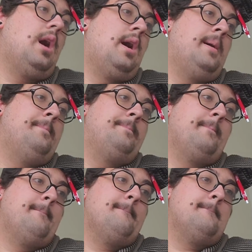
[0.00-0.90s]

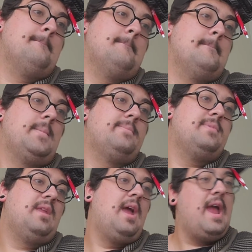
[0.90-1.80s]
And
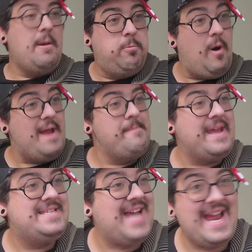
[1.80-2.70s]
why
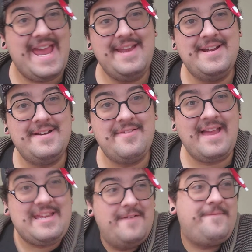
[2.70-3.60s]
make Diana
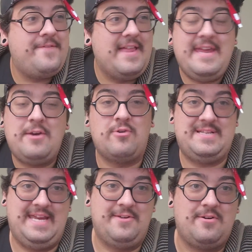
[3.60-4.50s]
like a fleeing
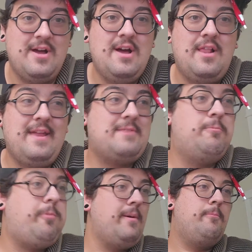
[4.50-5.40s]
ordeal? Like,
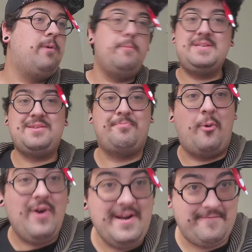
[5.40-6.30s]
what was the
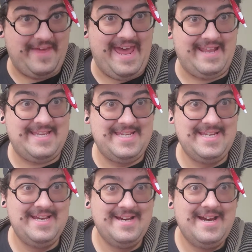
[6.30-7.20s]
point of that?
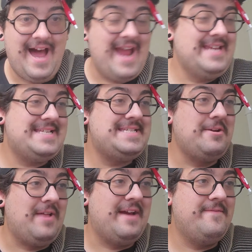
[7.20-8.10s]
I
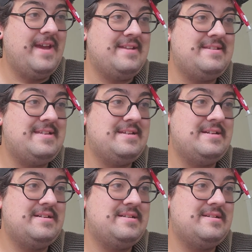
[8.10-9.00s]
still have yet
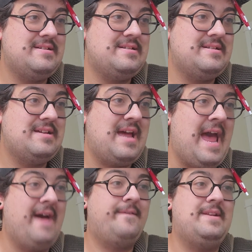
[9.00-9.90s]
to
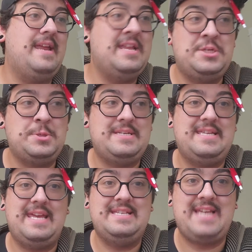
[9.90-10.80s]
have an
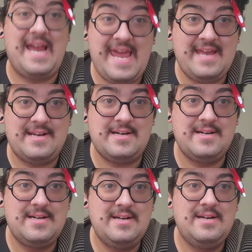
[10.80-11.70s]
interest in Diana.
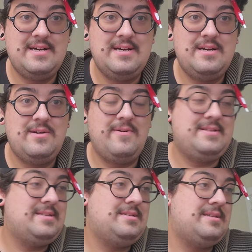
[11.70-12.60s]

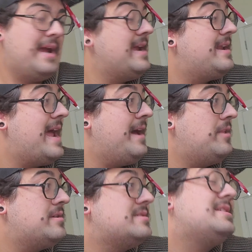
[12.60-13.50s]
Or Diane
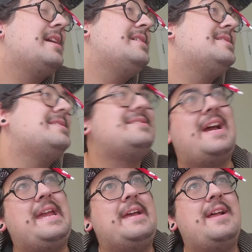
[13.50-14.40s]
Aller. Is it
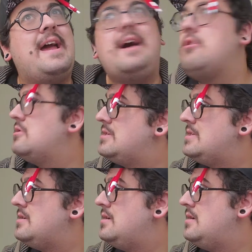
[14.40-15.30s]
Diana Allers?